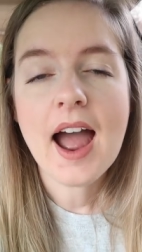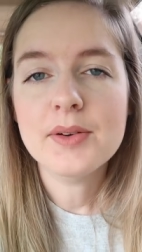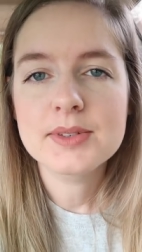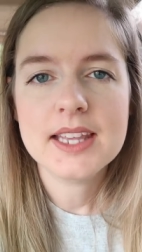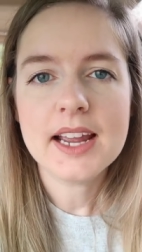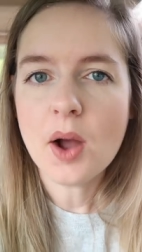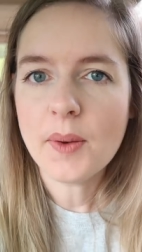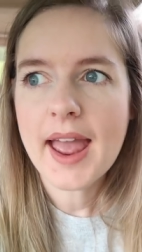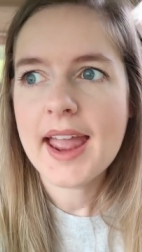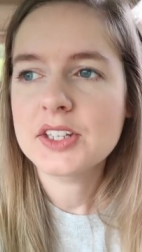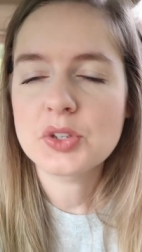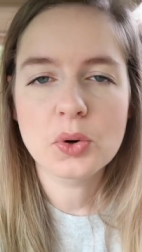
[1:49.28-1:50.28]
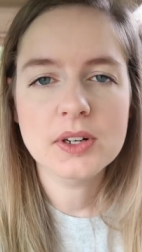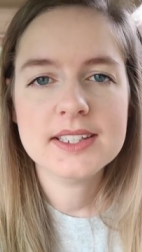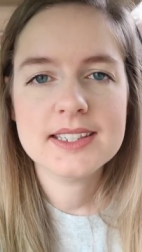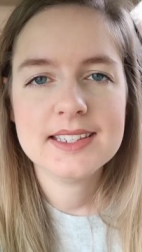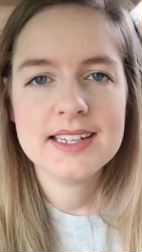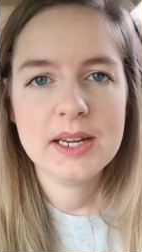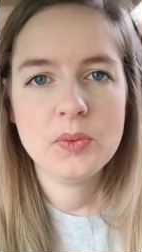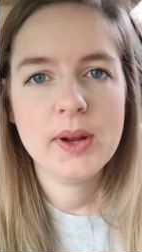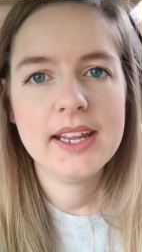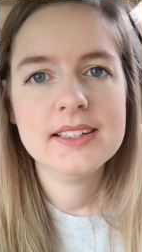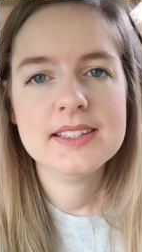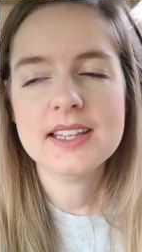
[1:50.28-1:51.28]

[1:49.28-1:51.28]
I was like, okay, tortoises need weeds.